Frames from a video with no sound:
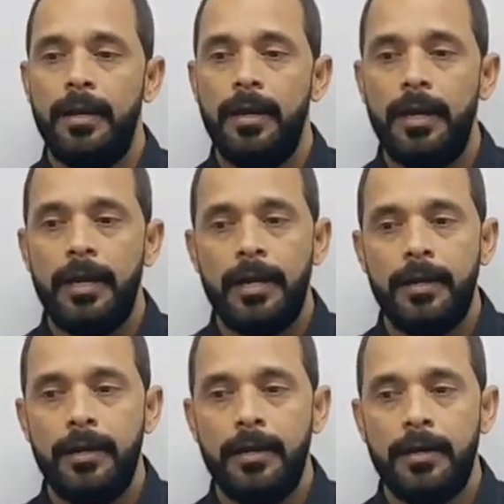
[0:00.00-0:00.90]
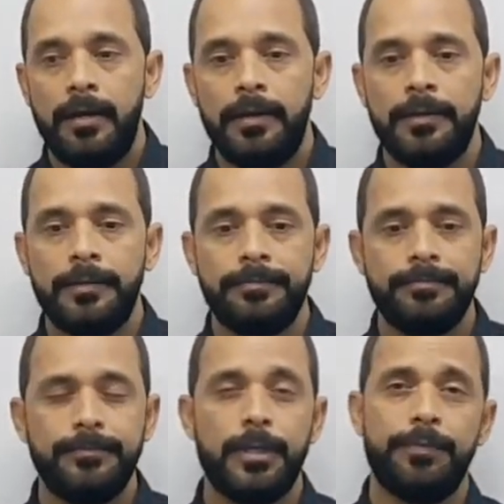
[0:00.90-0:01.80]
and
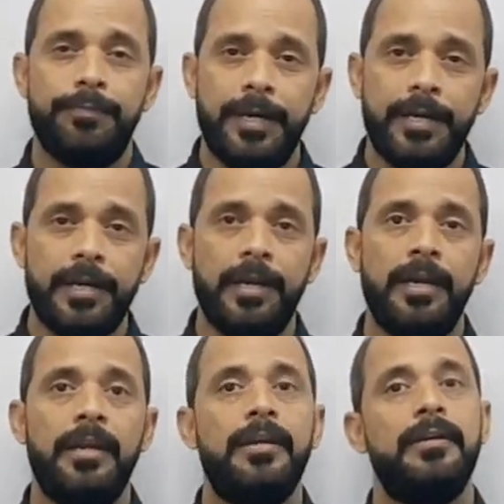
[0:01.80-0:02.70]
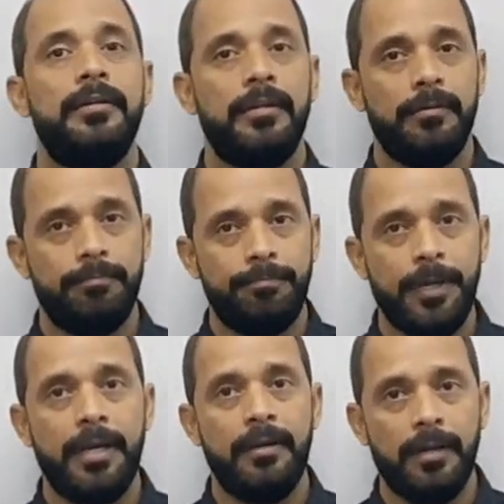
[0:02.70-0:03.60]
definitely
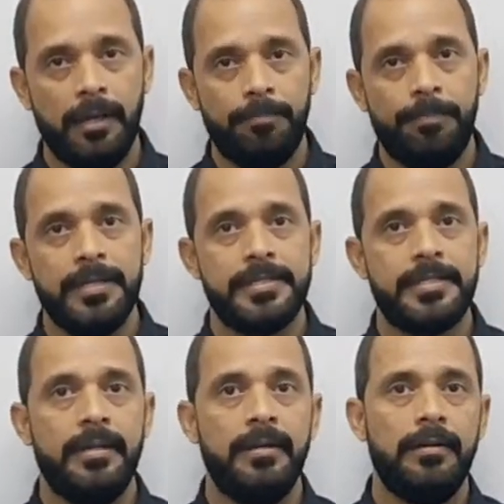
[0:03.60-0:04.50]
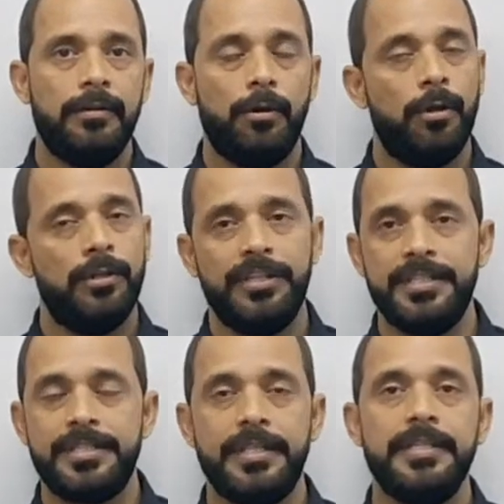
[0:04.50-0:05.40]
pen and pencil, all
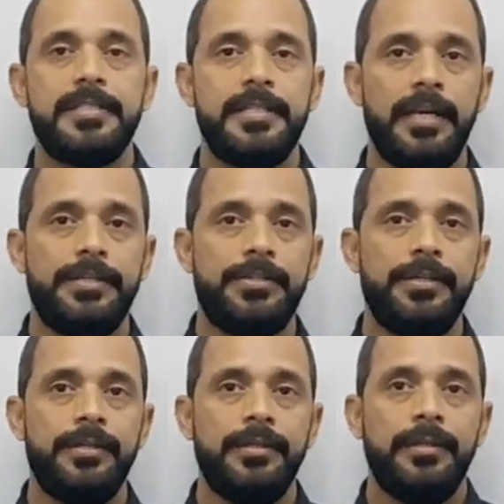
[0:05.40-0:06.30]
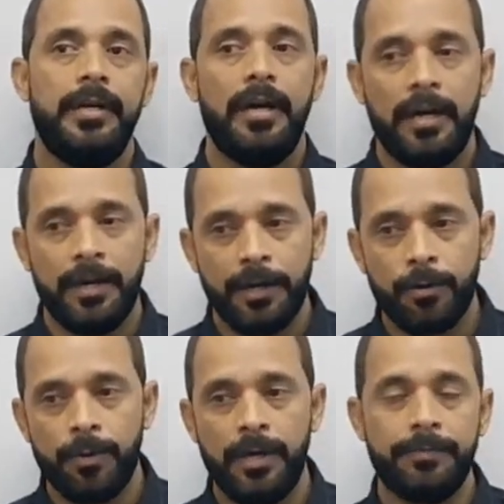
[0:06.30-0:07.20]
these things that are
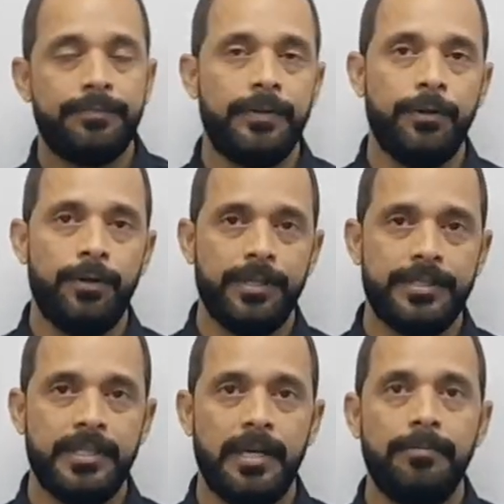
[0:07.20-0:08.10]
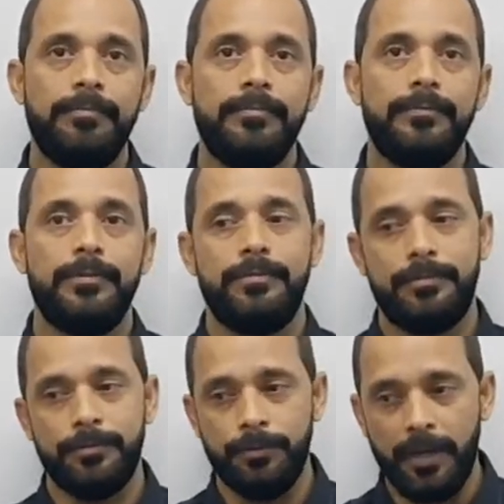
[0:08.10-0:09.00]
required for your exam.
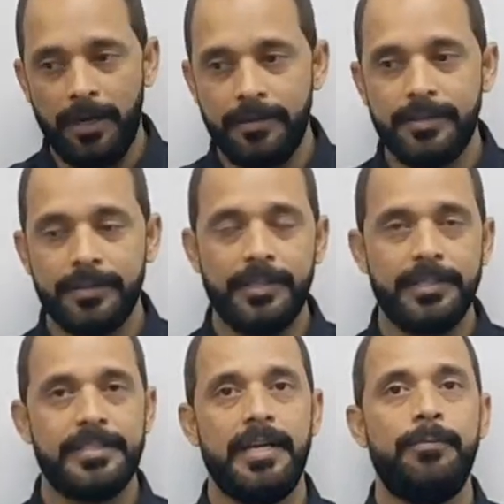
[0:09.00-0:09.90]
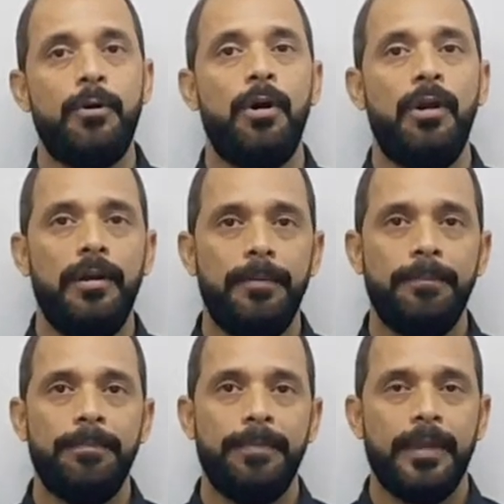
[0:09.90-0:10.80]
To enter the exam hall,
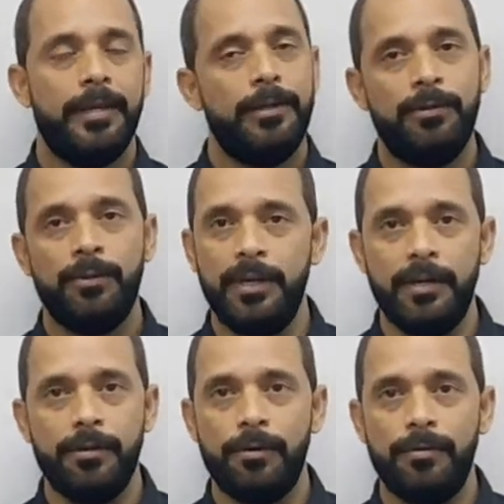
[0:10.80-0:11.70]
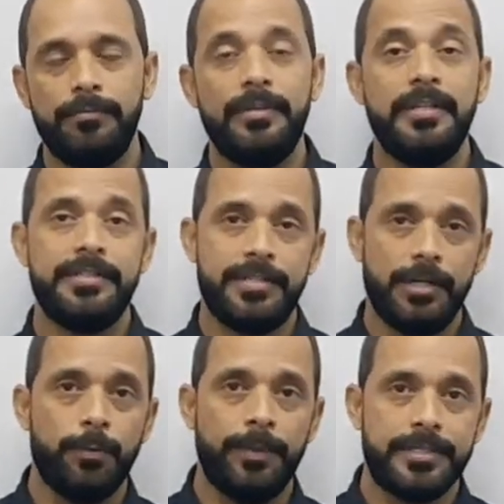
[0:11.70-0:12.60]
you need these
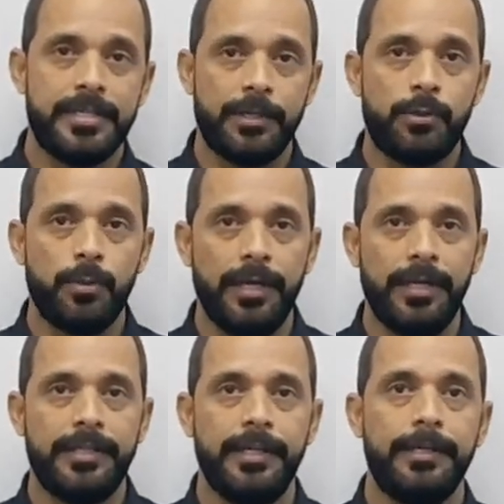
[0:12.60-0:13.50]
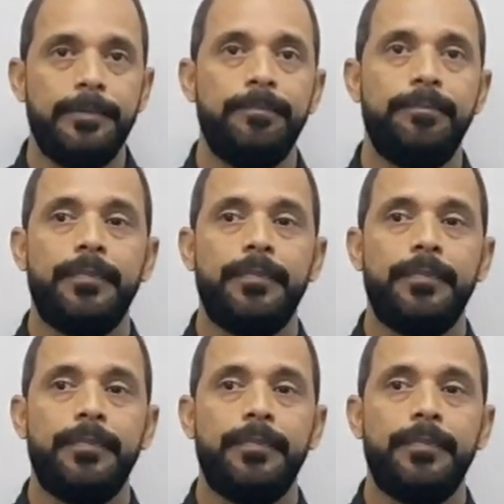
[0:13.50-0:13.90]
documents actually, I think.